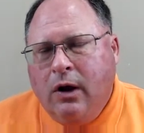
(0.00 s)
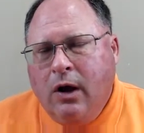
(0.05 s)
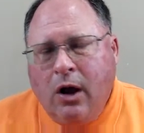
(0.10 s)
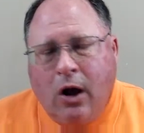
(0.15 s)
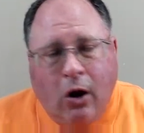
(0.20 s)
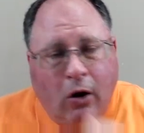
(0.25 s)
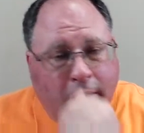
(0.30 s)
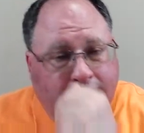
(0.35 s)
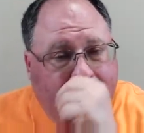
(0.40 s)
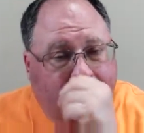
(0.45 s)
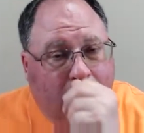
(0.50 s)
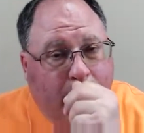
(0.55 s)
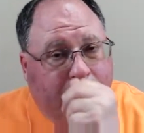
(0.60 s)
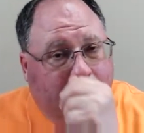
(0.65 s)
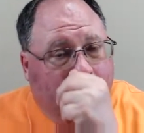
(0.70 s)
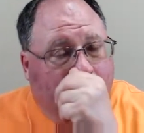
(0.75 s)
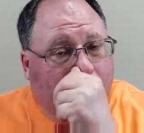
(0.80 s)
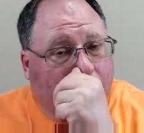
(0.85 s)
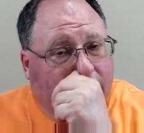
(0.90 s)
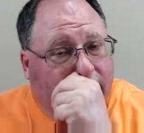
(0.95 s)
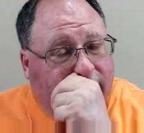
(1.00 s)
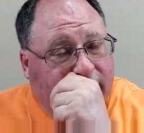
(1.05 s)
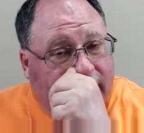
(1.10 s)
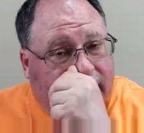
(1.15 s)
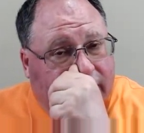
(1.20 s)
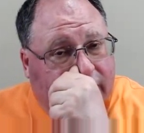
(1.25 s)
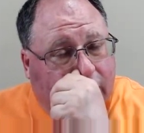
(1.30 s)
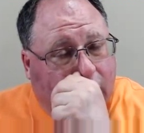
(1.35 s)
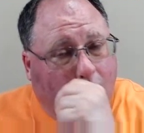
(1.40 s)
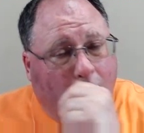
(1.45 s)
Oh, yeah, we were
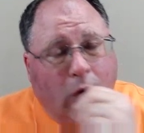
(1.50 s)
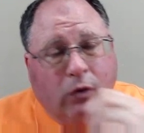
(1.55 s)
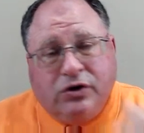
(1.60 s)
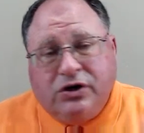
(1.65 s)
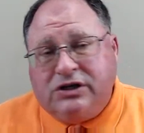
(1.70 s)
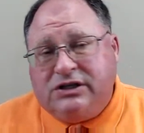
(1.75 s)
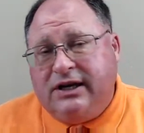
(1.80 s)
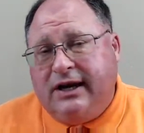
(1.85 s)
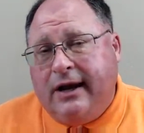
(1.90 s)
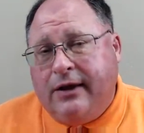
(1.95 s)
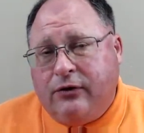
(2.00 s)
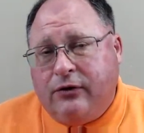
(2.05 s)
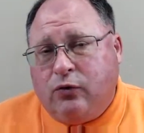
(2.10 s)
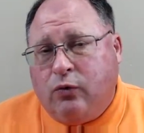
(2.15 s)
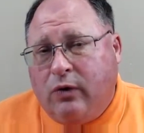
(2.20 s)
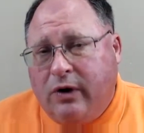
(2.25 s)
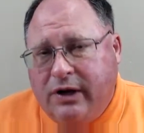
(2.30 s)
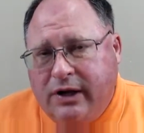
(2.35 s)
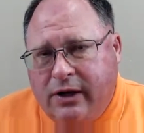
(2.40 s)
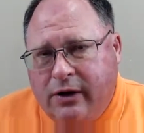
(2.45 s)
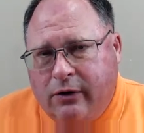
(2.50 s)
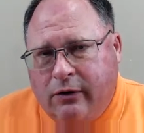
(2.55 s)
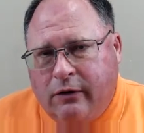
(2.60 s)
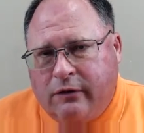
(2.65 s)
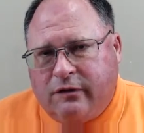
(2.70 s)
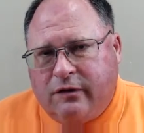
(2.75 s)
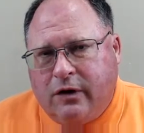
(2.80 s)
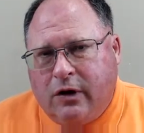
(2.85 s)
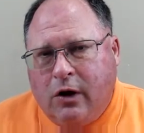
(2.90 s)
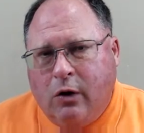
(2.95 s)
assistant coaches together 20 years
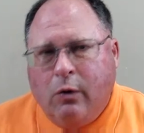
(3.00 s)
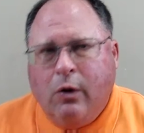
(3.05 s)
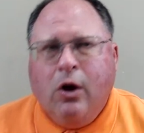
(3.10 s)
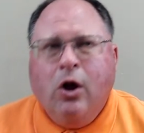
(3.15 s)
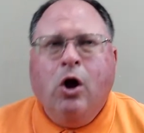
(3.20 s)
ago.